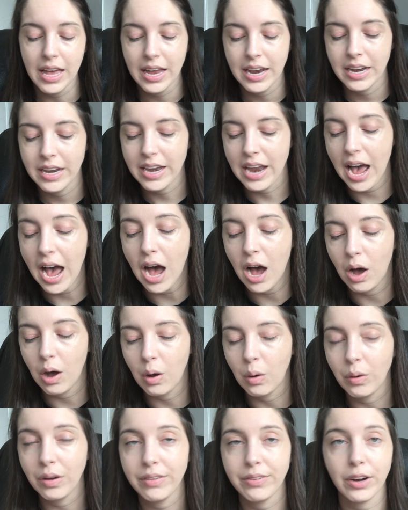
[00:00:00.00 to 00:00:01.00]

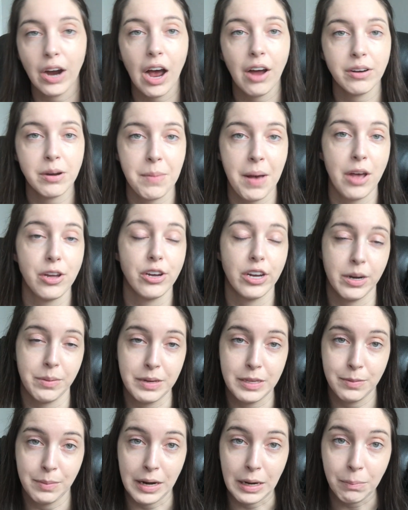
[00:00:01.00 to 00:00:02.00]
Now, if you're out and about, you're going to be
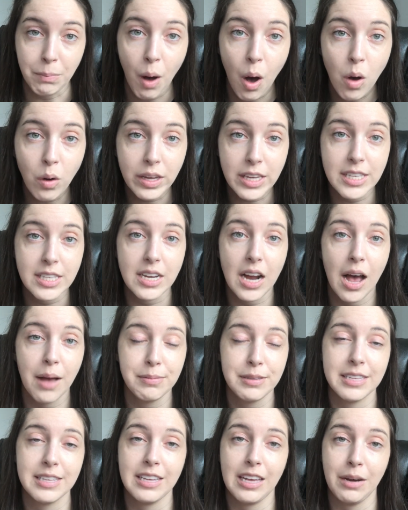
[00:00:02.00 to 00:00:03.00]
spinning
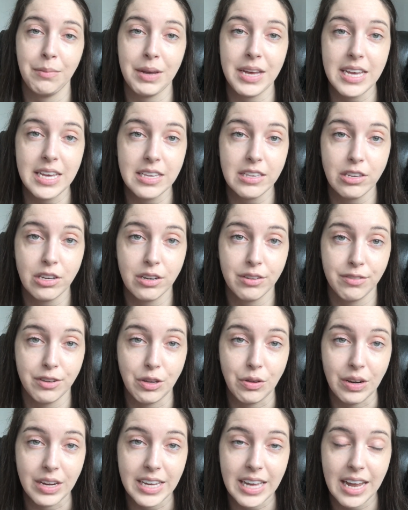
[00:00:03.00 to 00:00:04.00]
Pokestops. It's going to be easier for
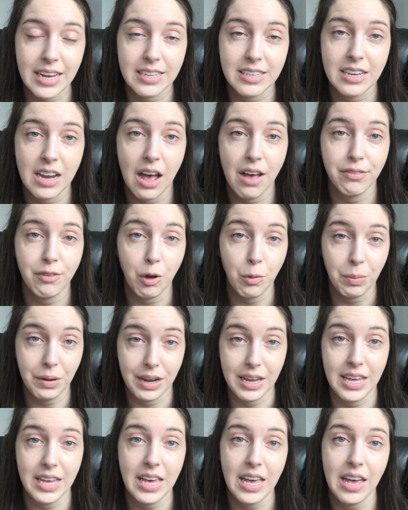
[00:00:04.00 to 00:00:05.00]
you to get stuff,
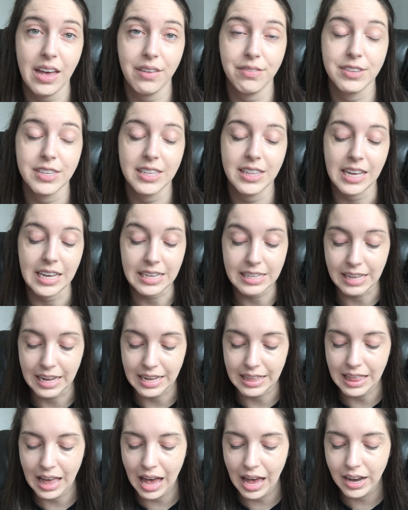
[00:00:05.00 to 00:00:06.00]
opening gifts, things
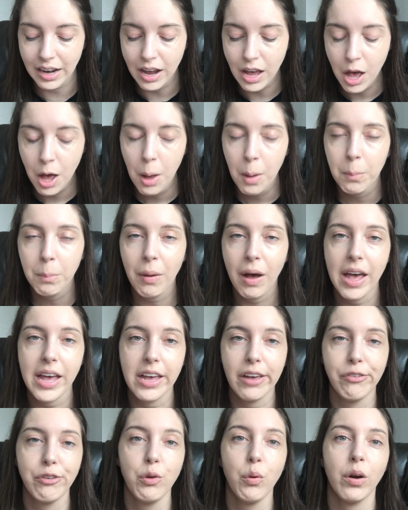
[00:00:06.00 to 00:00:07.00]
like that.
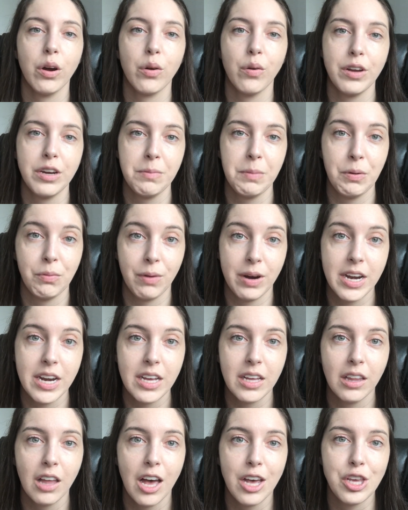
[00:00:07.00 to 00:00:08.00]
But if you are going to be
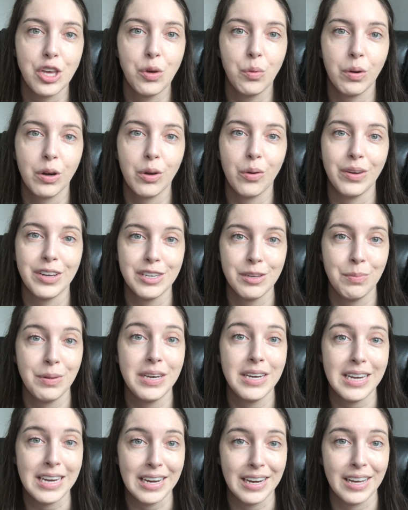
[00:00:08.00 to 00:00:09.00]
raiding a lot, you are going to be
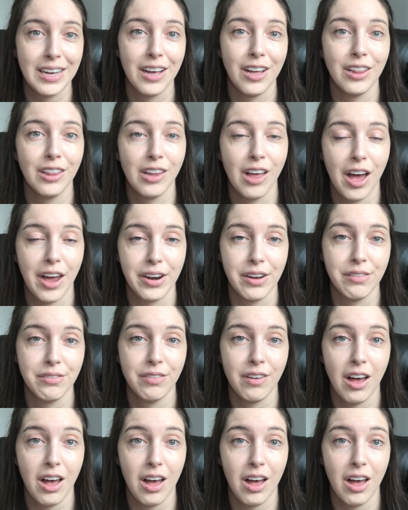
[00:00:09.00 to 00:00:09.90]
needing a lot of